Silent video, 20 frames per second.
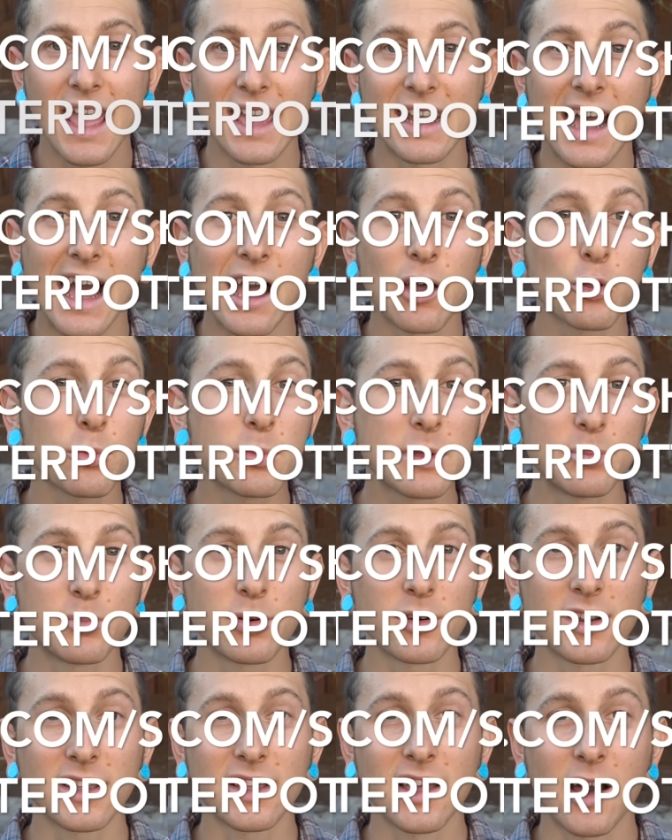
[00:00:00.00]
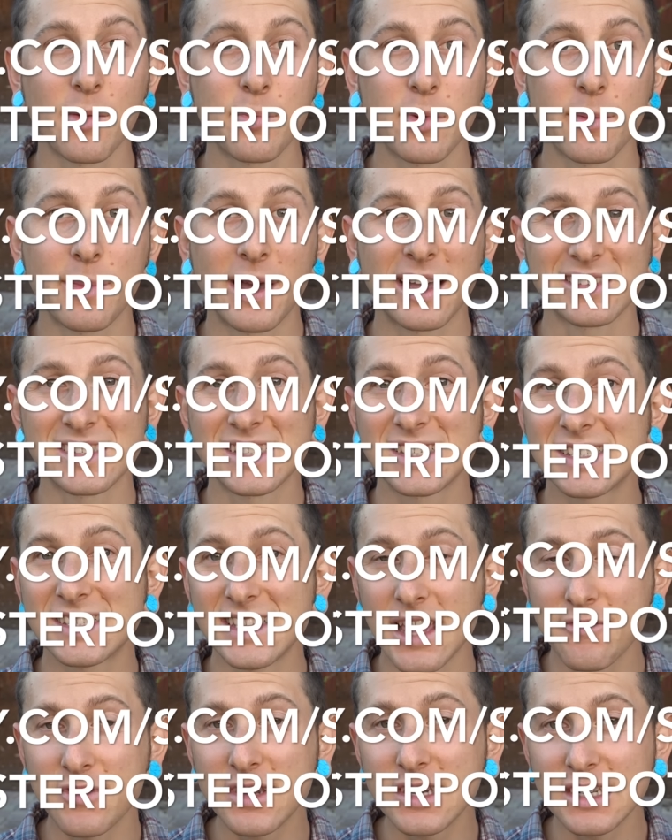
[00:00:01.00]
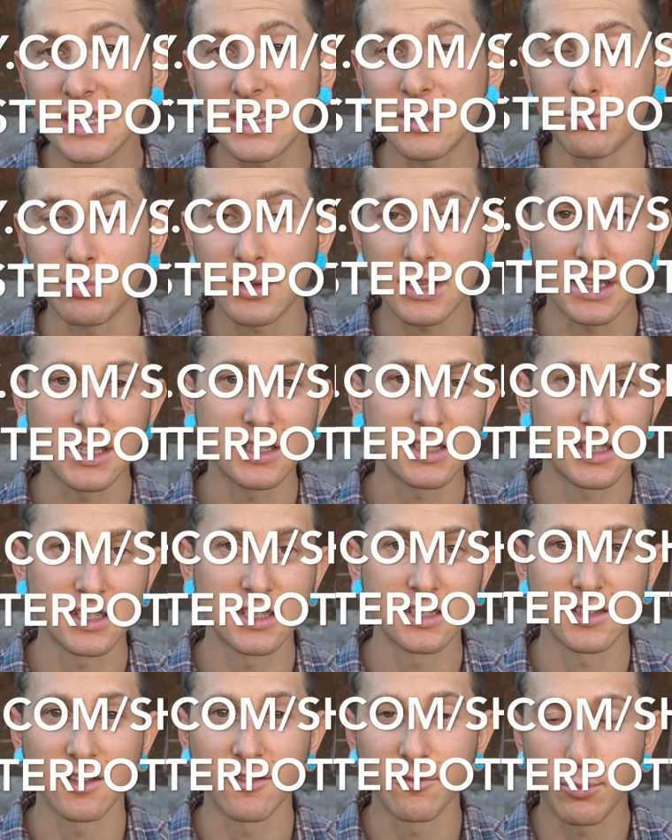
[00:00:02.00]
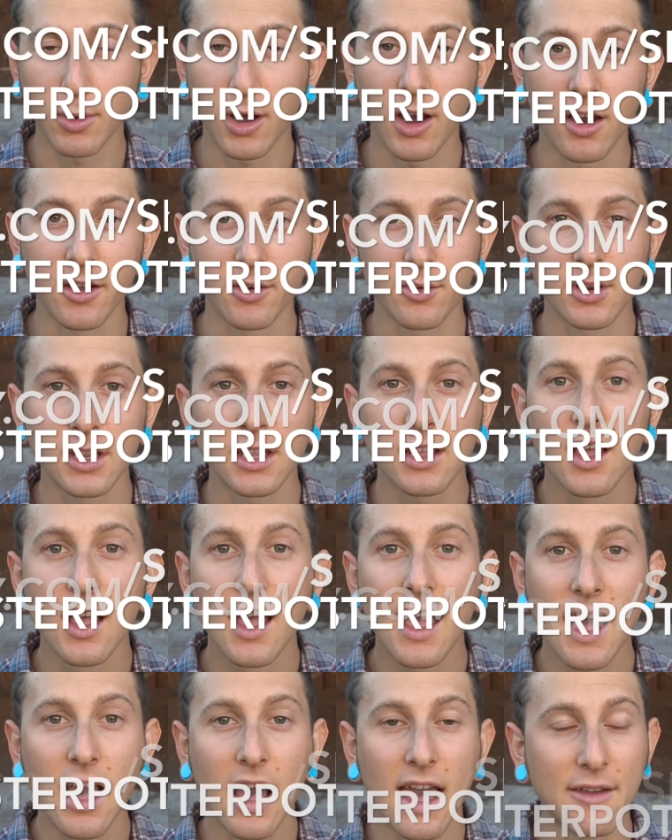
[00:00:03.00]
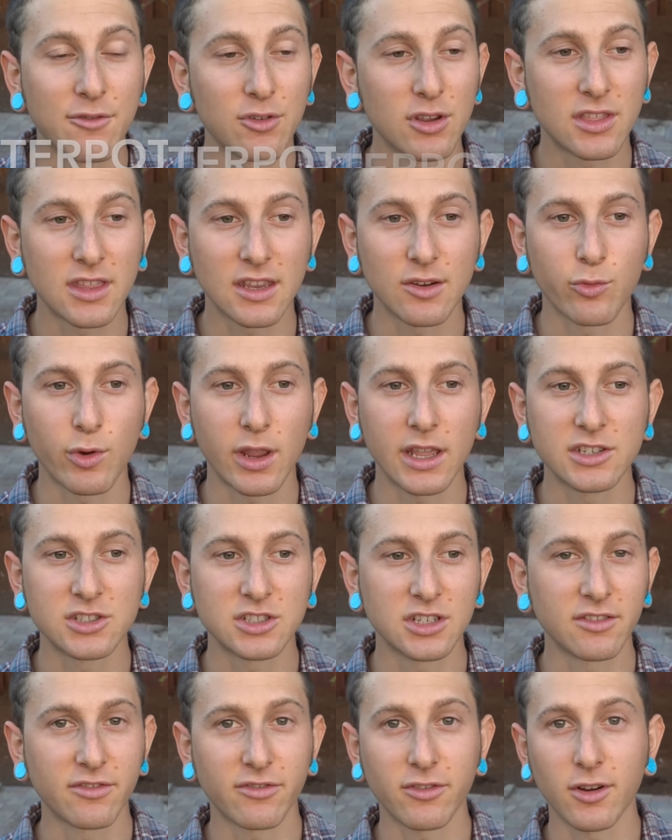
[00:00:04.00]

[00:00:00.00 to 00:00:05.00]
and I will be putting up about 70 pieces of pottery, everything ranging